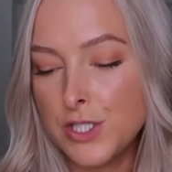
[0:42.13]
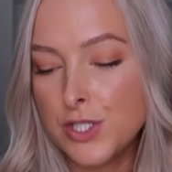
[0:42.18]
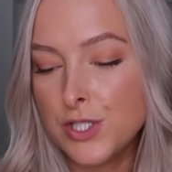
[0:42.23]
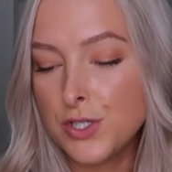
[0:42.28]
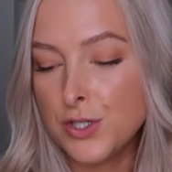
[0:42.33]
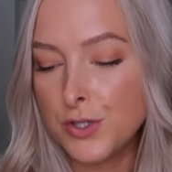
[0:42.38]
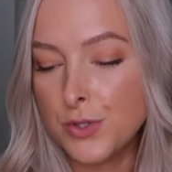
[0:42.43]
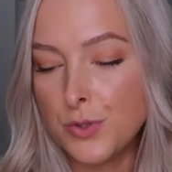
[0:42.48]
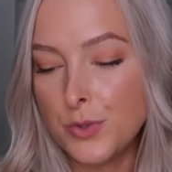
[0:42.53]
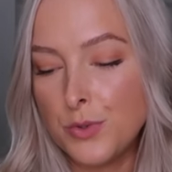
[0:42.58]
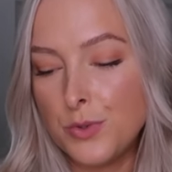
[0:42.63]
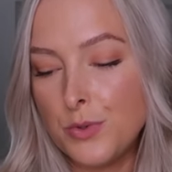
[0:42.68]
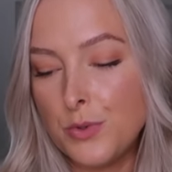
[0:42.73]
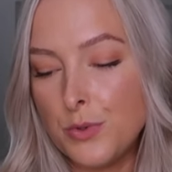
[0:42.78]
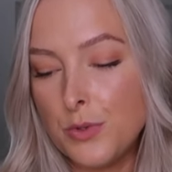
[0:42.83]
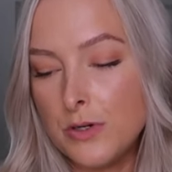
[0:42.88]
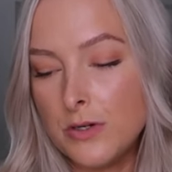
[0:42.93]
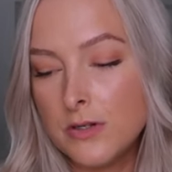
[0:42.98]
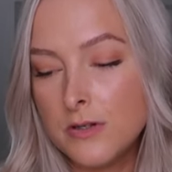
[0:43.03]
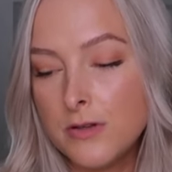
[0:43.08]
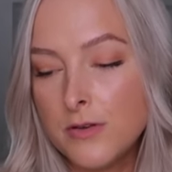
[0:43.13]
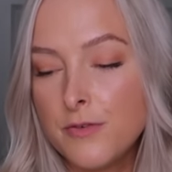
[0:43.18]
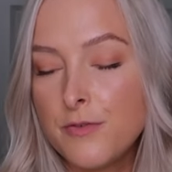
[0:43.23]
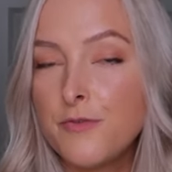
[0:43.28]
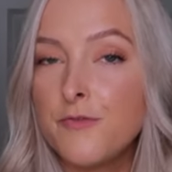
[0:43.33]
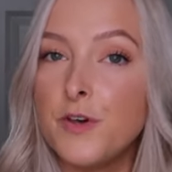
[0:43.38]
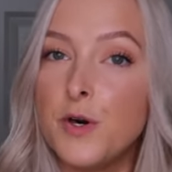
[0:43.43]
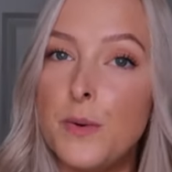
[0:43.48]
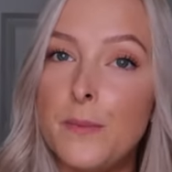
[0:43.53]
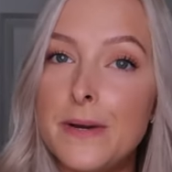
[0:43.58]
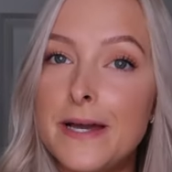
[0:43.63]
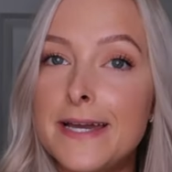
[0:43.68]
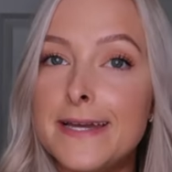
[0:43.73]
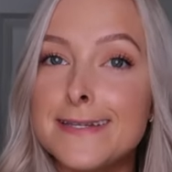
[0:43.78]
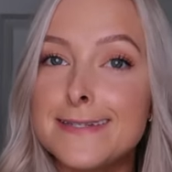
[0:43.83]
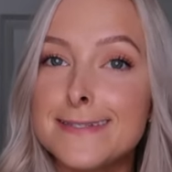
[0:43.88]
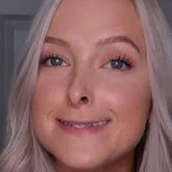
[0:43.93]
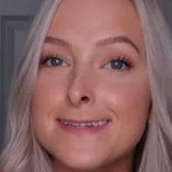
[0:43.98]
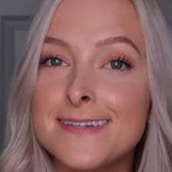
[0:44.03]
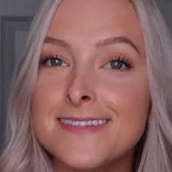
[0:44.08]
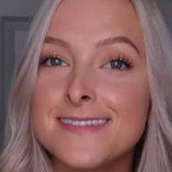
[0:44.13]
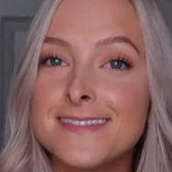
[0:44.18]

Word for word: to film it.